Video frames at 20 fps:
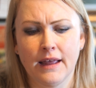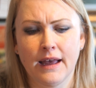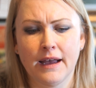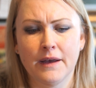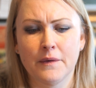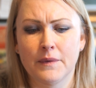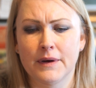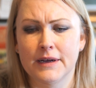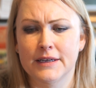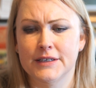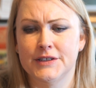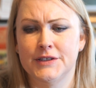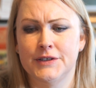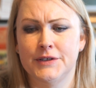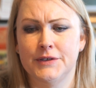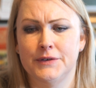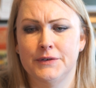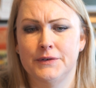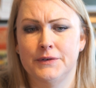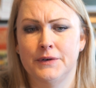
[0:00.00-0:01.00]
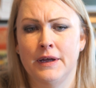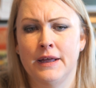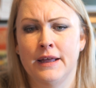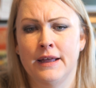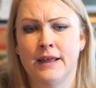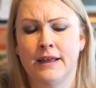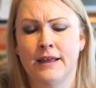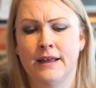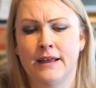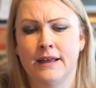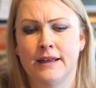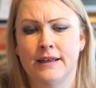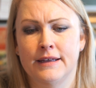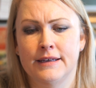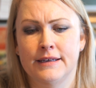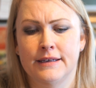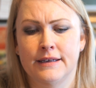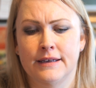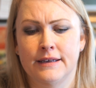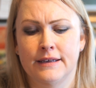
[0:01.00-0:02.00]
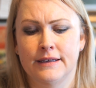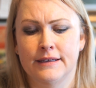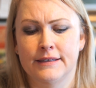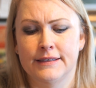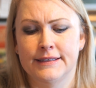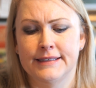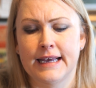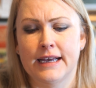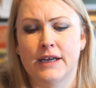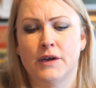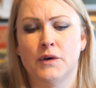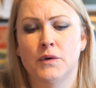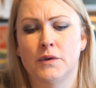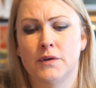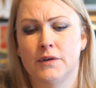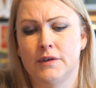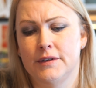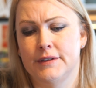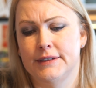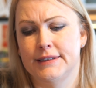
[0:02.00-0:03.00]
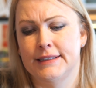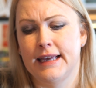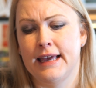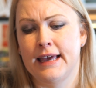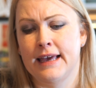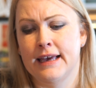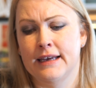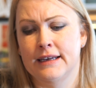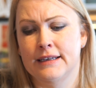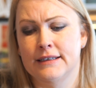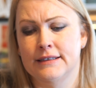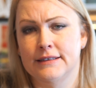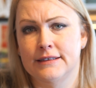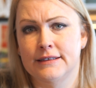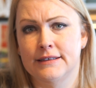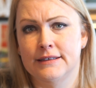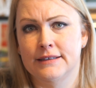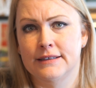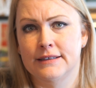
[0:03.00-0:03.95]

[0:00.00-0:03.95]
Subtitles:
I want to set goals and